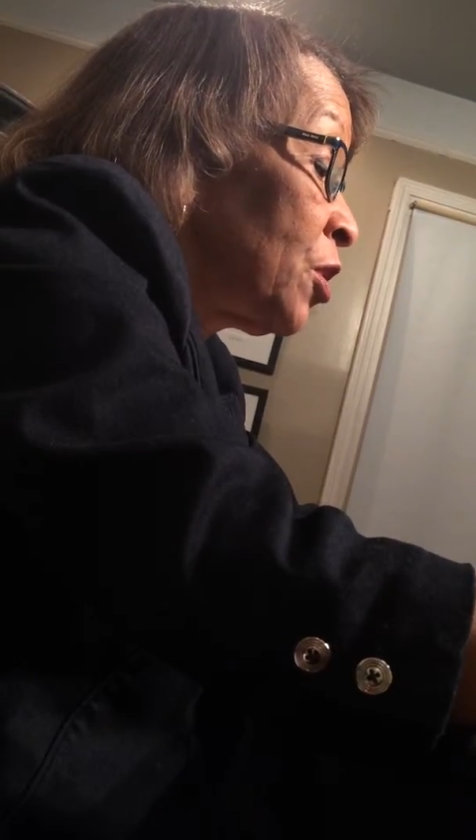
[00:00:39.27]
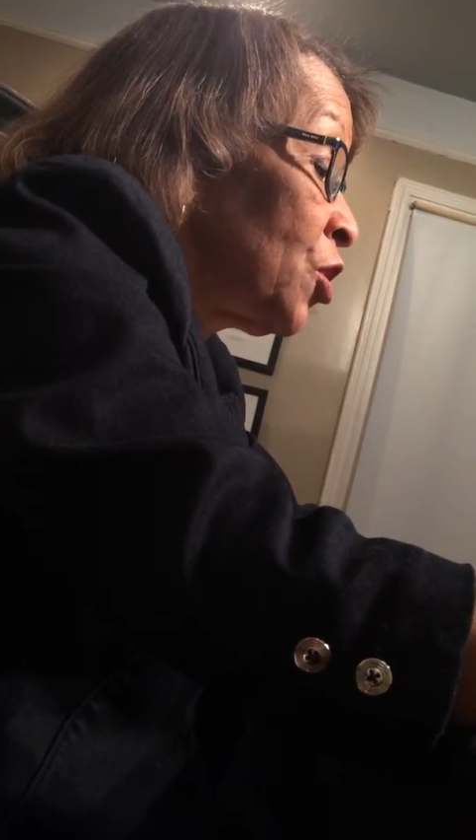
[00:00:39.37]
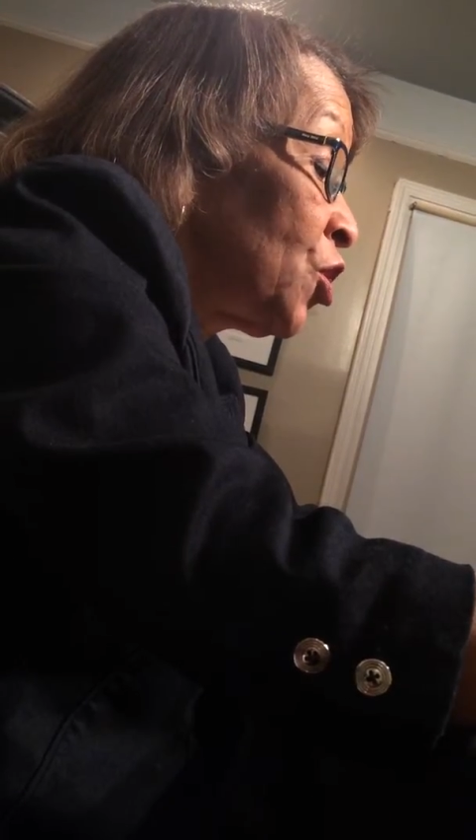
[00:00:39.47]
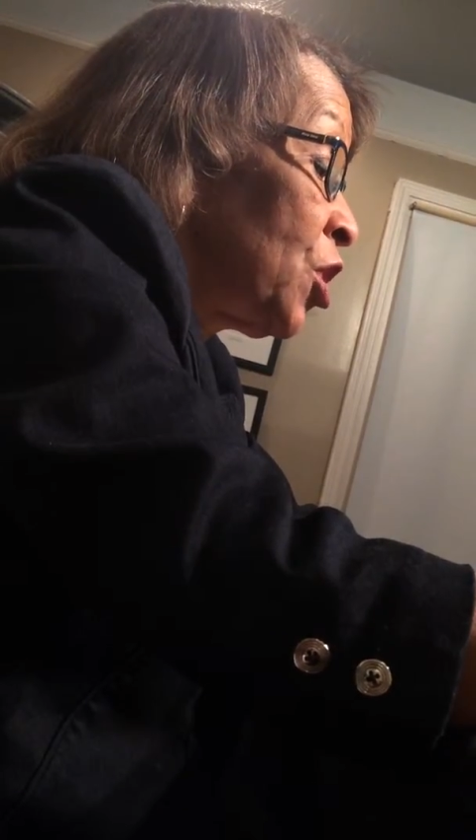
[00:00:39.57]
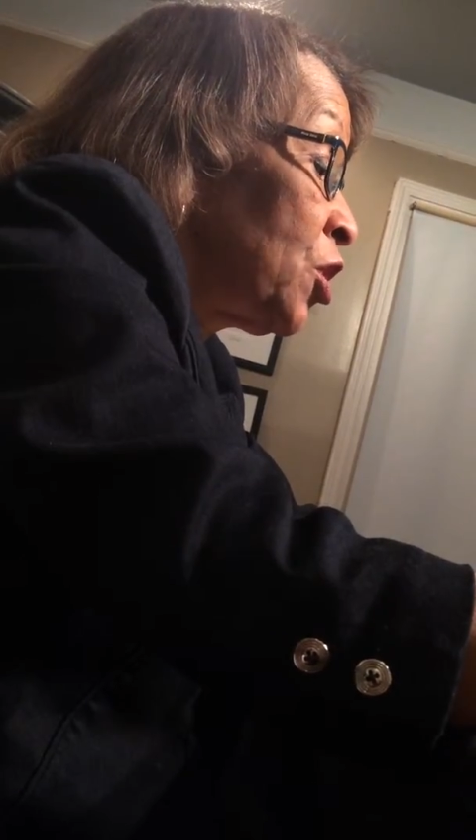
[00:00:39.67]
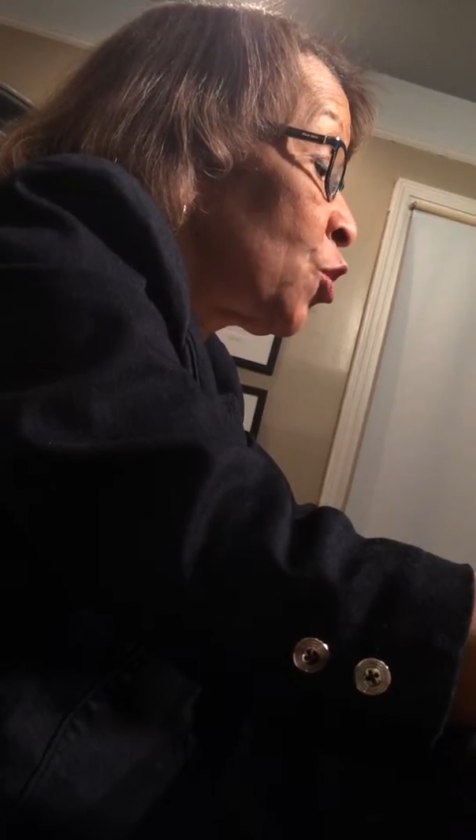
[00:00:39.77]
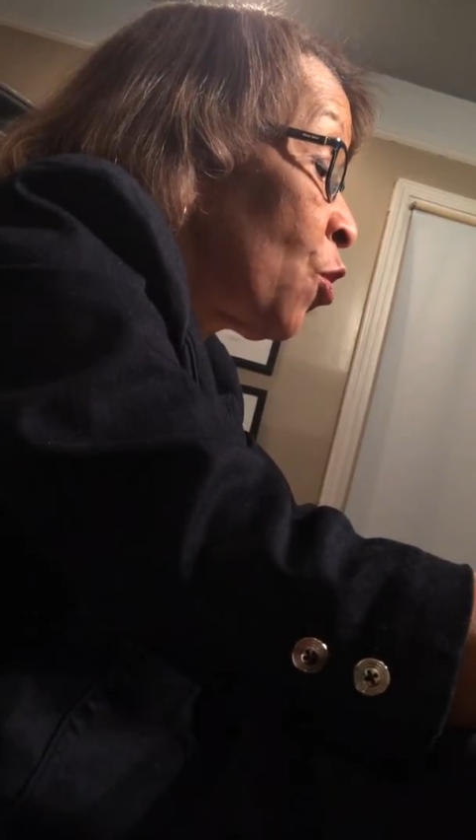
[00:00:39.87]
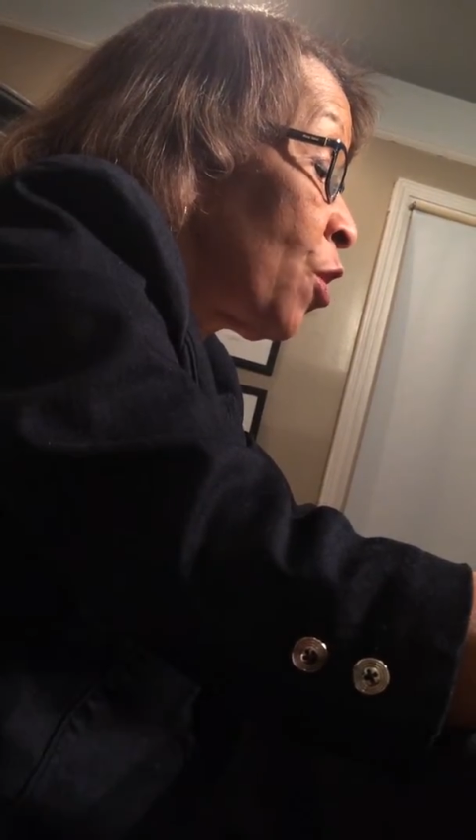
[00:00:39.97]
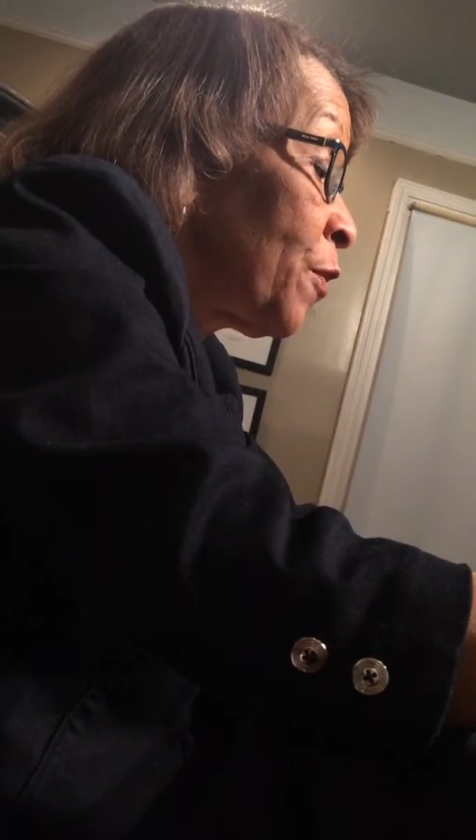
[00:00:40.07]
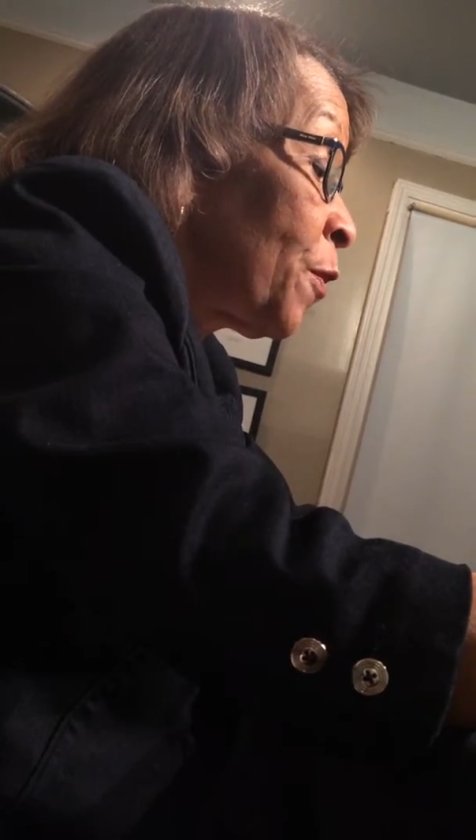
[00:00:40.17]
she
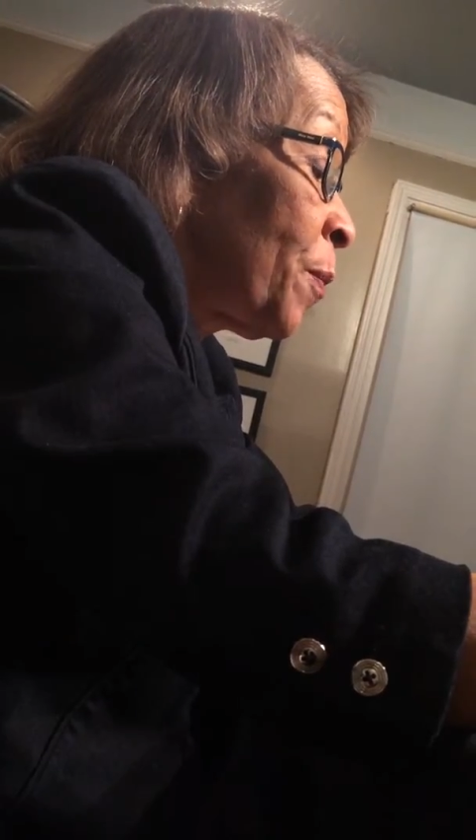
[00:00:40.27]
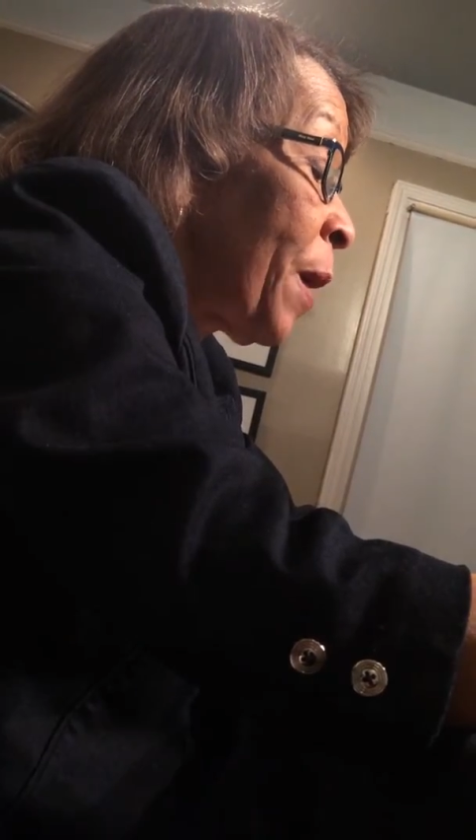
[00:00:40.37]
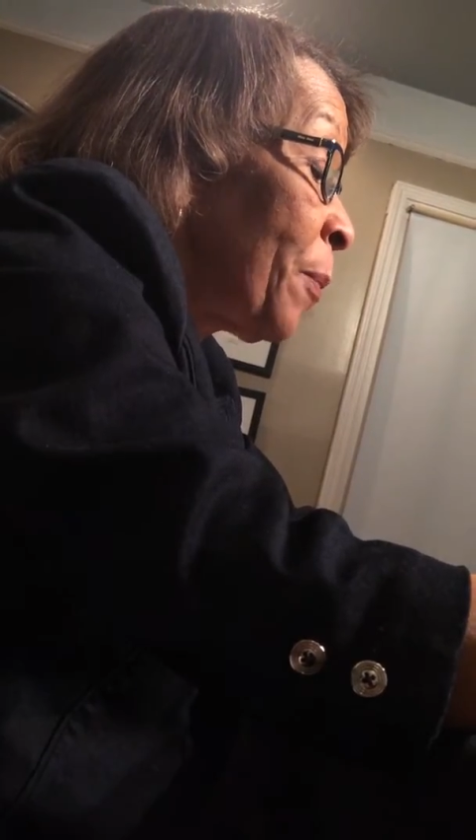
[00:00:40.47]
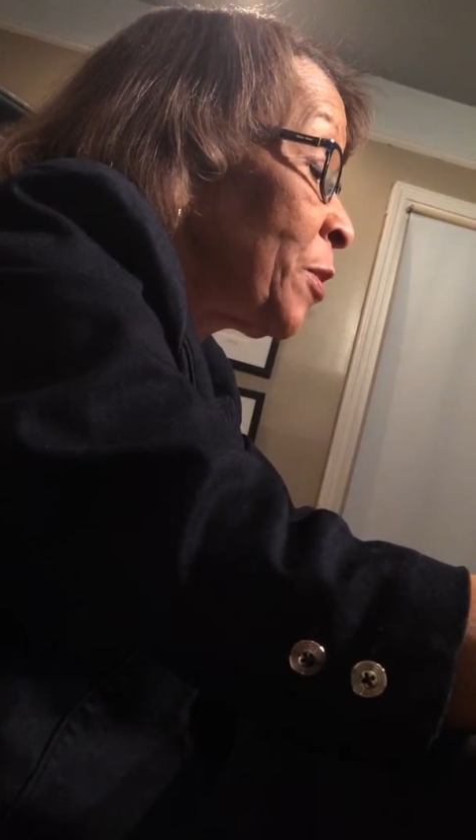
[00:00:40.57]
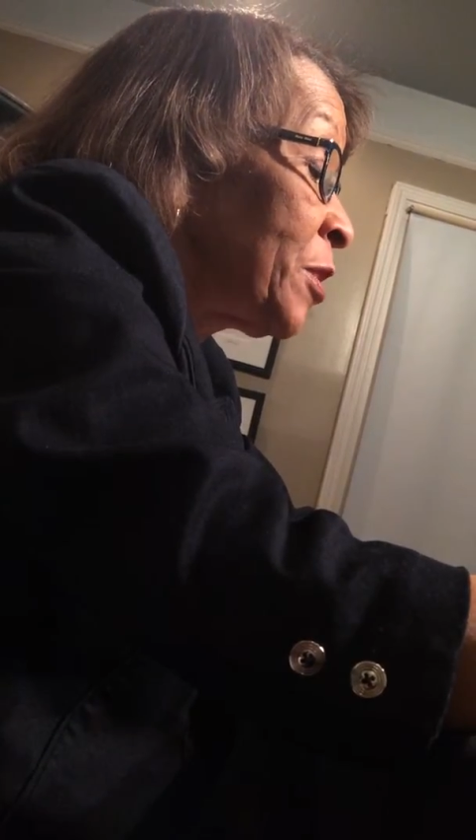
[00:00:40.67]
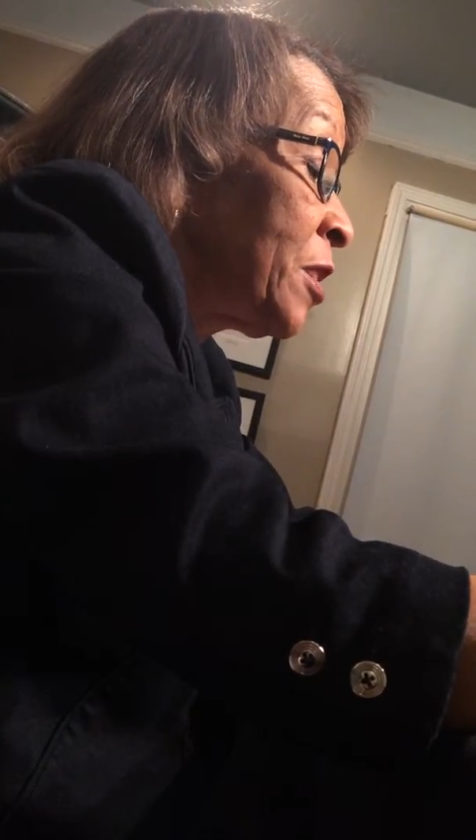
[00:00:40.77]
torn from Papa's